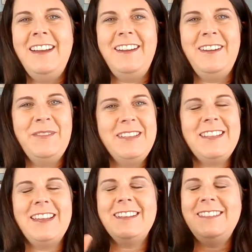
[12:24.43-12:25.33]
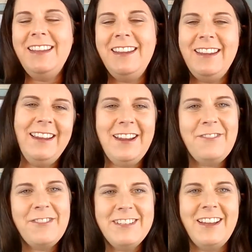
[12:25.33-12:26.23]
Um, and it's like dang
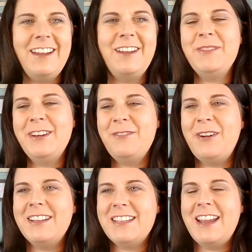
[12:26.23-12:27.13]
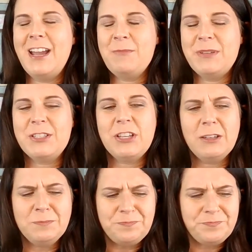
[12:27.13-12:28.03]
every time, you know, why does that happen?
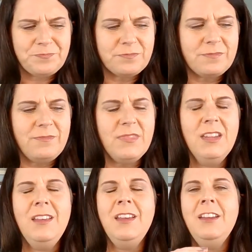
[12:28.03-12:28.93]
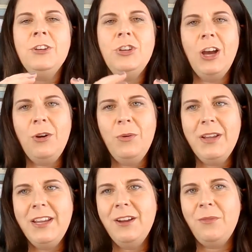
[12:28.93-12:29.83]
So
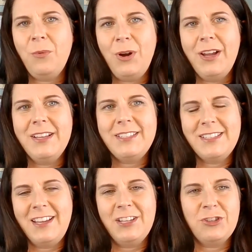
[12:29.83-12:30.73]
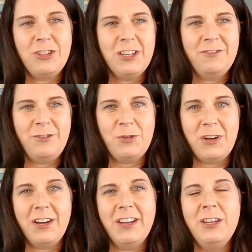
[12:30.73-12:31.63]
knowing what signs you're looking
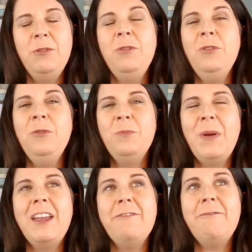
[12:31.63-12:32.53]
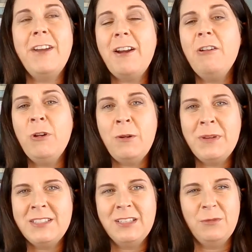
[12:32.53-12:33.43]
for. And you may very well
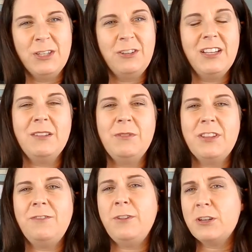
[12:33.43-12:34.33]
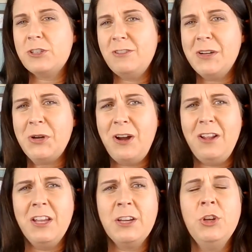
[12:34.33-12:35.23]
miss it when you're dealing with a functional
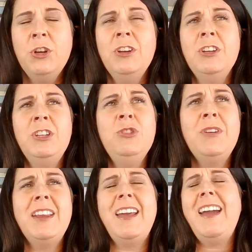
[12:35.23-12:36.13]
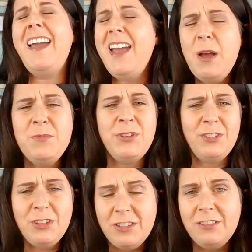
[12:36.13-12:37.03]
alcoholic. You can
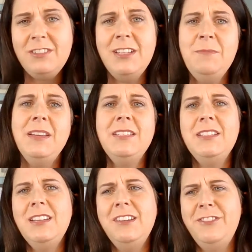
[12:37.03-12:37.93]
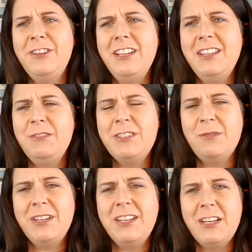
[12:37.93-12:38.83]
absolutely miss it if you're dealing with
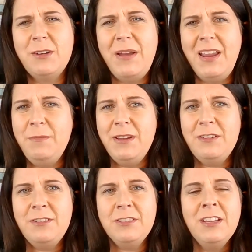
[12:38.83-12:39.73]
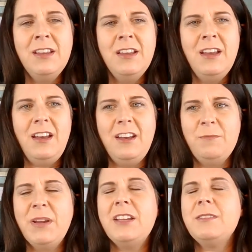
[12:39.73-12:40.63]
someone addicted to pain pills,
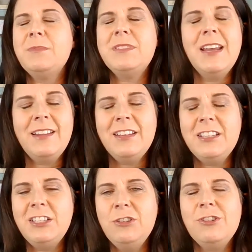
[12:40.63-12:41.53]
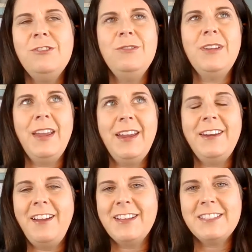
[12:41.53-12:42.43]
um, because I'm telling you, you
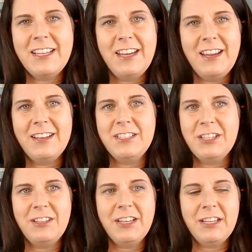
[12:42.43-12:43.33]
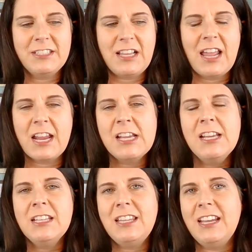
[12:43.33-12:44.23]
cannot see it until it is like
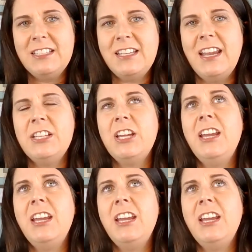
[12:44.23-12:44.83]
late stage.